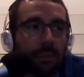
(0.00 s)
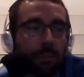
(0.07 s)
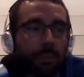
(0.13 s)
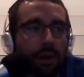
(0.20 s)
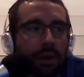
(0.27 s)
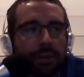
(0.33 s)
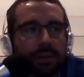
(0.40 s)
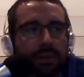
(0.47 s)

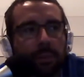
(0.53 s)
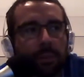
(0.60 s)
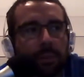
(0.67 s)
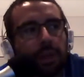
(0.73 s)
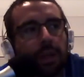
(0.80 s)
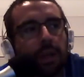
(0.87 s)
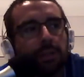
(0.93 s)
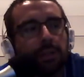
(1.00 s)
much,
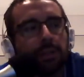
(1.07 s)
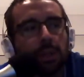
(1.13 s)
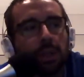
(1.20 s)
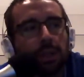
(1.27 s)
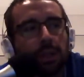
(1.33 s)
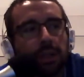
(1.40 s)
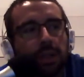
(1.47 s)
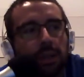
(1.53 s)
but I do
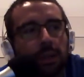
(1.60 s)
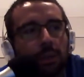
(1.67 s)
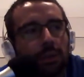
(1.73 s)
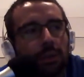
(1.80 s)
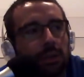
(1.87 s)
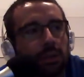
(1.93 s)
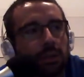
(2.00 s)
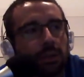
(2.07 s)
like Gary
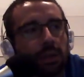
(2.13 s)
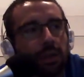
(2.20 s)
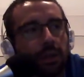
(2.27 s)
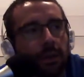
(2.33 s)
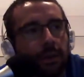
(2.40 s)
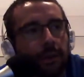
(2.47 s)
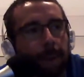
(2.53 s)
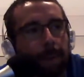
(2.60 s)
Woodland.
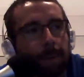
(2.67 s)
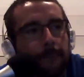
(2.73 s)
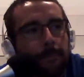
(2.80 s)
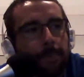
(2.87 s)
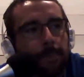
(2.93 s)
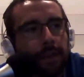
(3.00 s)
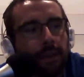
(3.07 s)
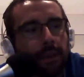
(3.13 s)

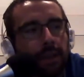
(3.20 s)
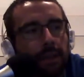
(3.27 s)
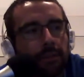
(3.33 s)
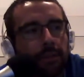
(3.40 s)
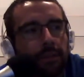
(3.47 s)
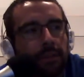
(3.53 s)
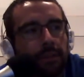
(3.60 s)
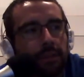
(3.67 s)

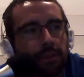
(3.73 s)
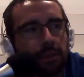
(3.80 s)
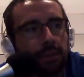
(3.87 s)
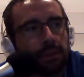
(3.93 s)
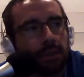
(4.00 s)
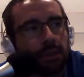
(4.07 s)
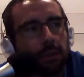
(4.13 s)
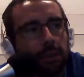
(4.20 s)
11th at the Tour
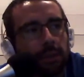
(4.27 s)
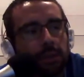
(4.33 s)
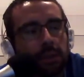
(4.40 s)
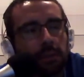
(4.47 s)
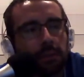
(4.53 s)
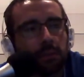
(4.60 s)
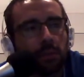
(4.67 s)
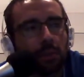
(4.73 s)

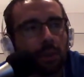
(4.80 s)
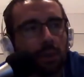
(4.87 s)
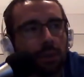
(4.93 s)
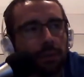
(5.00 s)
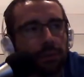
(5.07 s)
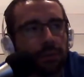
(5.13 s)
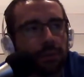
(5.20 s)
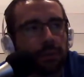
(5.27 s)
Championship,
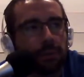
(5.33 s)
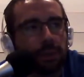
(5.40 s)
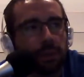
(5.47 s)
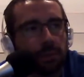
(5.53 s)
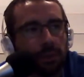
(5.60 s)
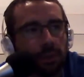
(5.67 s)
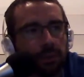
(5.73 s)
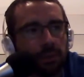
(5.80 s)
12th at the
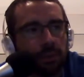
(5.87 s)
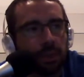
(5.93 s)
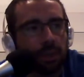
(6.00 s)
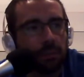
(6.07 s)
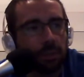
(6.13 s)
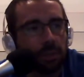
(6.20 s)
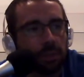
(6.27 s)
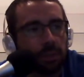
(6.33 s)
BMW
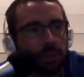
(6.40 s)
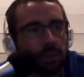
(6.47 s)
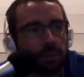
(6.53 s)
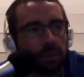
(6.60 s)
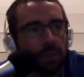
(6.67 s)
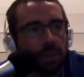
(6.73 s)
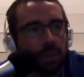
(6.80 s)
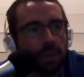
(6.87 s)

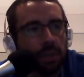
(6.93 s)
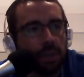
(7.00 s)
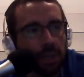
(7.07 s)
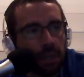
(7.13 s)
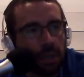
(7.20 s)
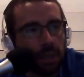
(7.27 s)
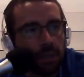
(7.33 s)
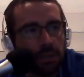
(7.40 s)
Championship,
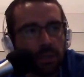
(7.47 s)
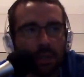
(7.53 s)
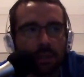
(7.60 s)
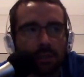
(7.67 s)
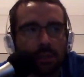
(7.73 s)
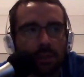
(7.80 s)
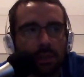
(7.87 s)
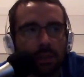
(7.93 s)
hitting a ton
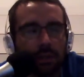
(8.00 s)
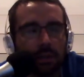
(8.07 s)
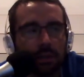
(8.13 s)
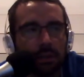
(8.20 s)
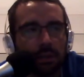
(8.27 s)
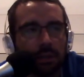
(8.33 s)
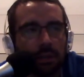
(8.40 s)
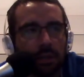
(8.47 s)
of
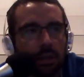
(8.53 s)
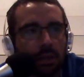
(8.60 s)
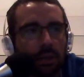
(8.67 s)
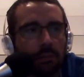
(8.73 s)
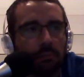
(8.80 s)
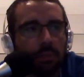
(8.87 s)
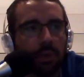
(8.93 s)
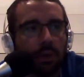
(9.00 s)
greens
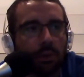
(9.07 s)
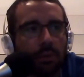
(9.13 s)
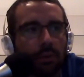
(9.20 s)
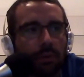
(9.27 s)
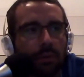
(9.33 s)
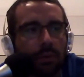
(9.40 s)
in both of